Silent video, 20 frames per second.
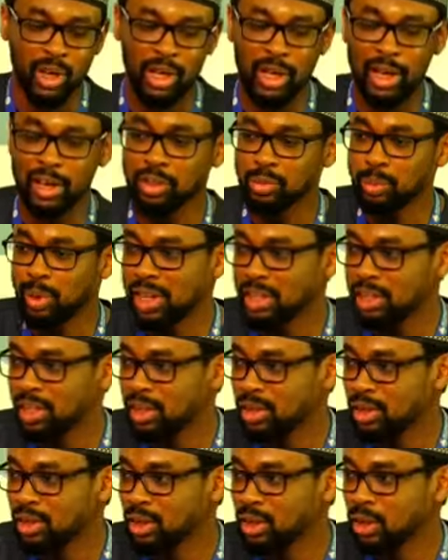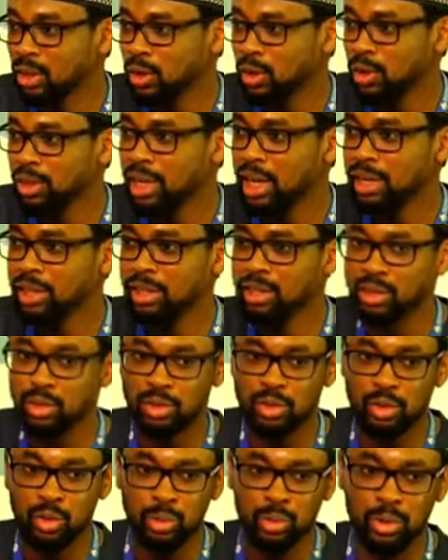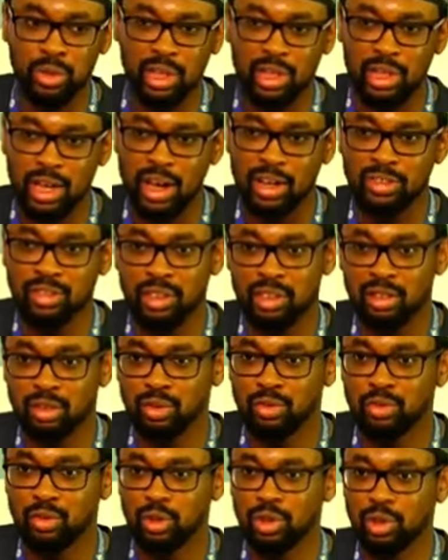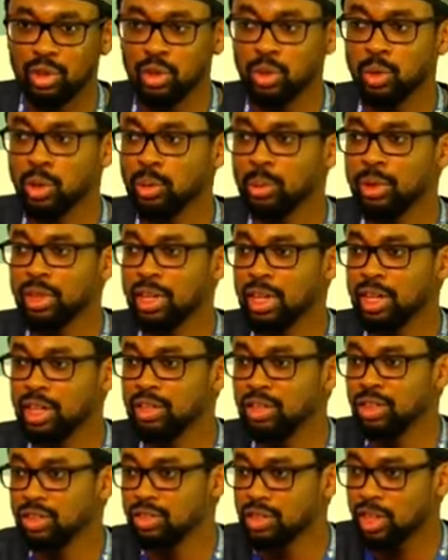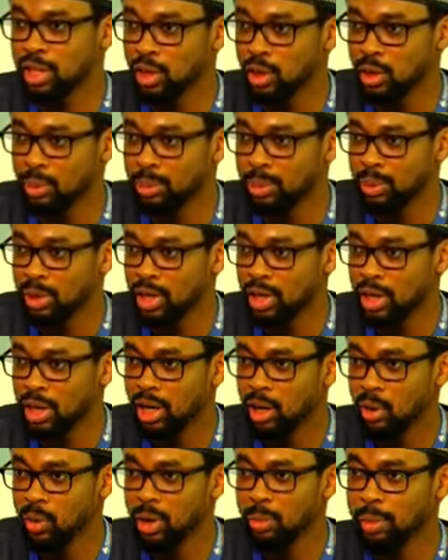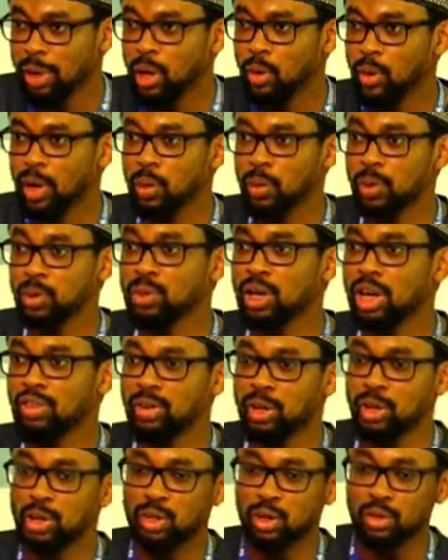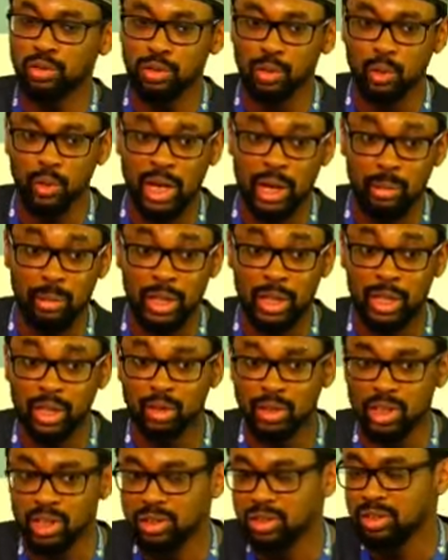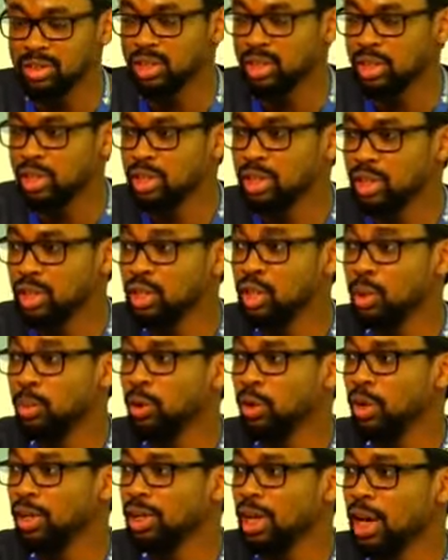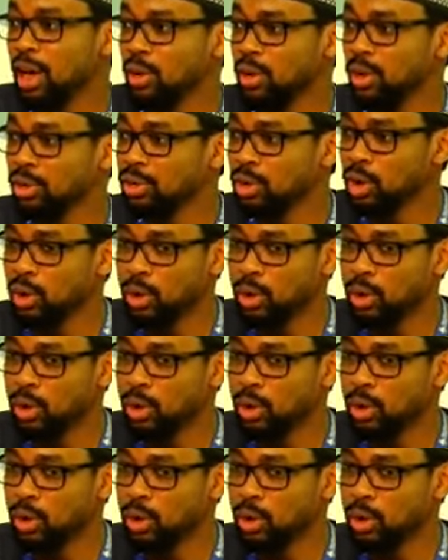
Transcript: expanded under the distributed access for renewable energy scale-up, whereby we are going to have a lot of solar mini-grids deployed across the